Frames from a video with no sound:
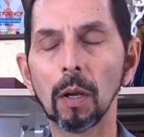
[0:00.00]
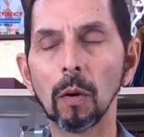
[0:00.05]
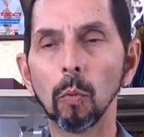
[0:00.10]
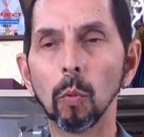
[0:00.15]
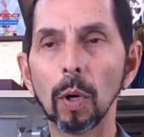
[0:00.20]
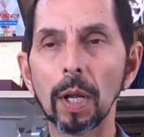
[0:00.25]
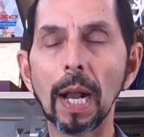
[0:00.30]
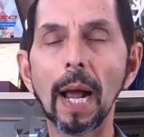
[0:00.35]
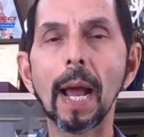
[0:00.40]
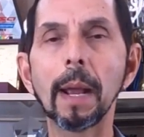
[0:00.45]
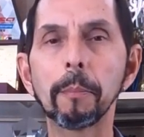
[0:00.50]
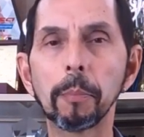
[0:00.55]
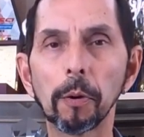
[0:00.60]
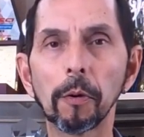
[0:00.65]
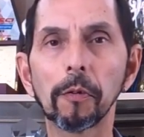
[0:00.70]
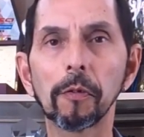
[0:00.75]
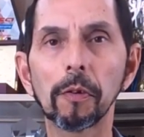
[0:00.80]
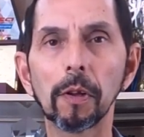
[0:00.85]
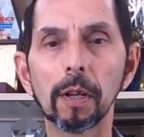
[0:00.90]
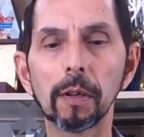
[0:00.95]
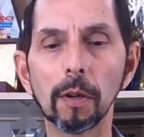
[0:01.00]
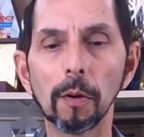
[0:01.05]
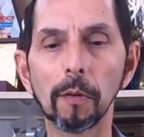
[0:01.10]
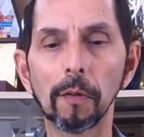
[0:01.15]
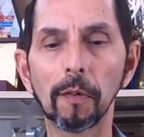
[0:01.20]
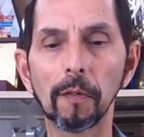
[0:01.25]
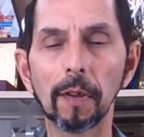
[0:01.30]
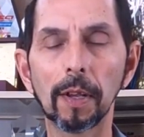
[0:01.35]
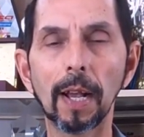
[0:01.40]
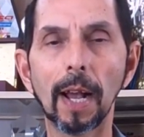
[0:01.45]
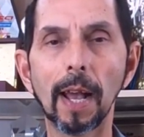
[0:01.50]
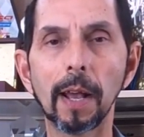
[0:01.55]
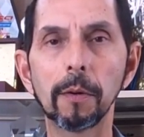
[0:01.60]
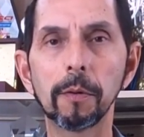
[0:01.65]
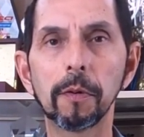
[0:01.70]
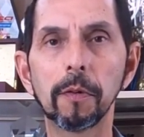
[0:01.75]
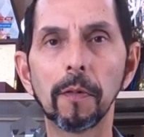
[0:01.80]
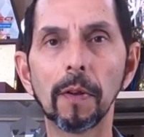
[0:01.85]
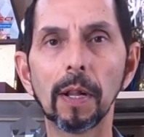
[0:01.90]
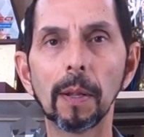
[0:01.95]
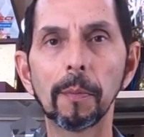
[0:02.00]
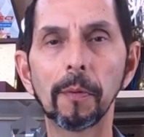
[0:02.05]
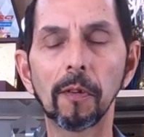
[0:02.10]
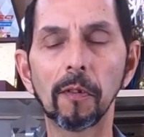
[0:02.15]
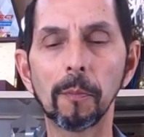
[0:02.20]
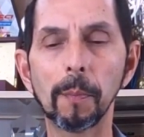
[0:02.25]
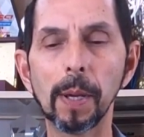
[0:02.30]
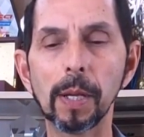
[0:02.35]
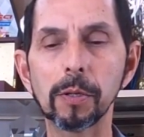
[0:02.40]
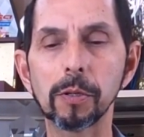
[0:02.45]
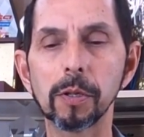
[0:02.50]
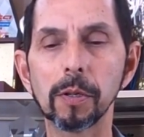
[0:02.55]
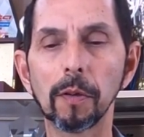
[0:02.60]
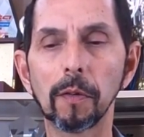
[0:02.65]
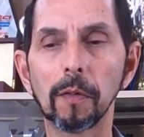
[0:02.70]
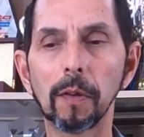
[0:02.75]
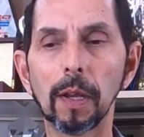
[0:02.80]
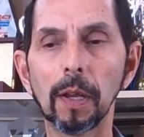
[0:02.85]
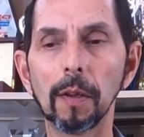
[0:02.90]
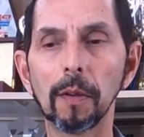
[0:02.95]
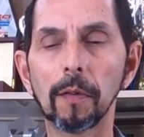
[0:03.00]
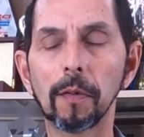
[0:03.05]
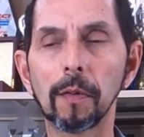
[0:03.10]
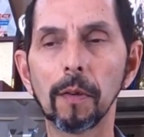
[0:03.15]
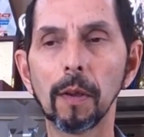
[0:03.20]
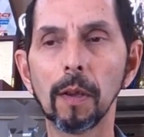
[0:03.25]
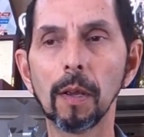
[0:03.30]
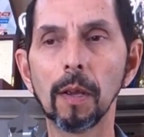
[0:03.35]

what I personally noticed as a guy who developed suspensions is